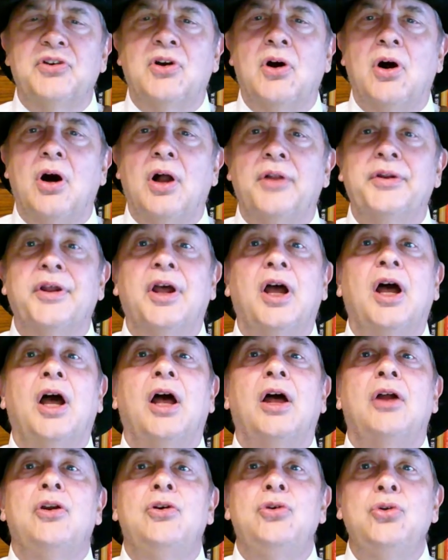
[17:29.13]
called
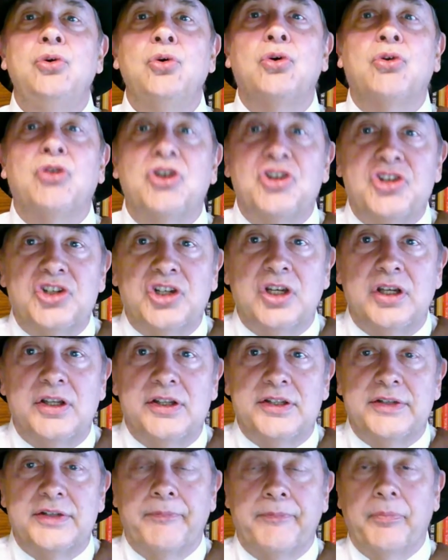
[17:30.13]
New Christians.